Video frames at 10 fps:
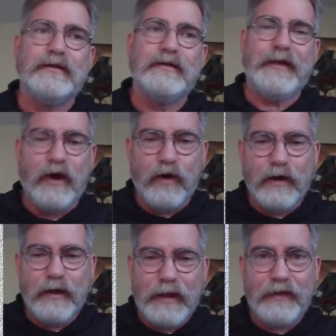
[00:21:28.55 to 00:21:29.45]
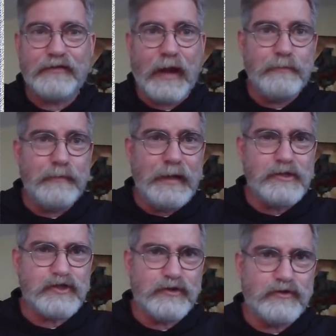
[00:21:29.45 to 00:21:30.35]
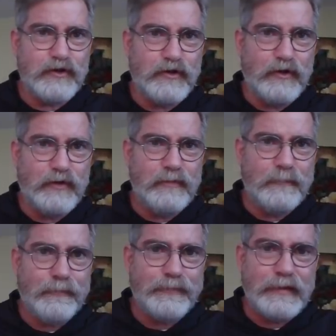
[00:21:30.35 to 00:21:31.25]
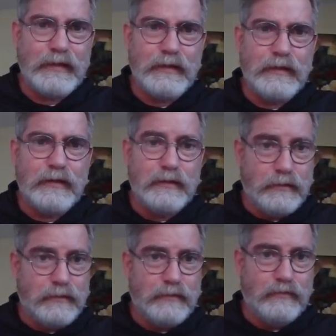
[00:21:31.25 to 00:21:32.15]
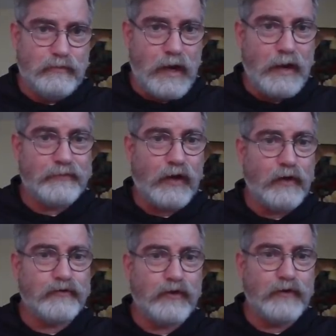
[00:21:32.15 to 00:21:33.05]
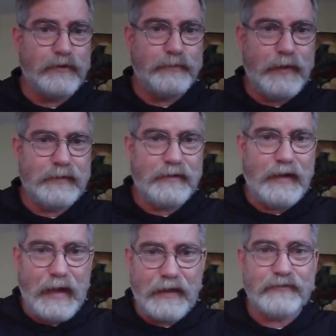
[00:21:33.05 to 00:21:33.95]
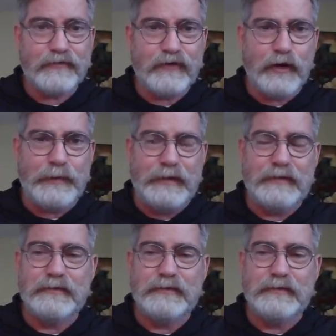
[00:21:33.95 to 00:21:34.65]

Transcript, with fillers: Now, as I mentioned to you, Ra is also depicted as a serpent.